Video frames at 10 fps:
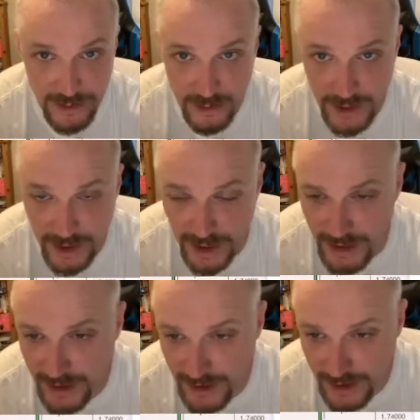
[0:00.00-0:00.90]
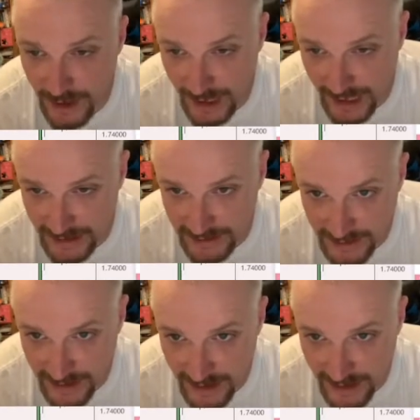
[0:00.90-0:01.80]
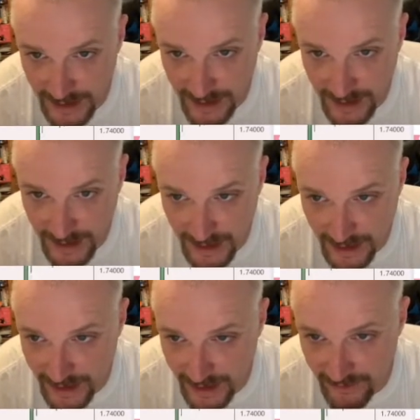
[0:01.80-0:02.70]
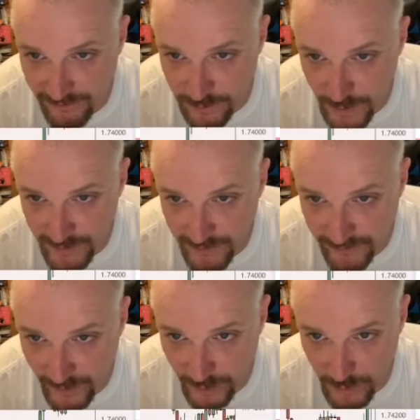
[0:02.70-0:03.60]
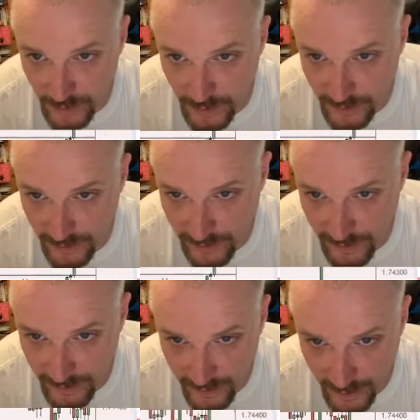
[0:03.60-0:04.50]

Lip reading: okay? And if we follow the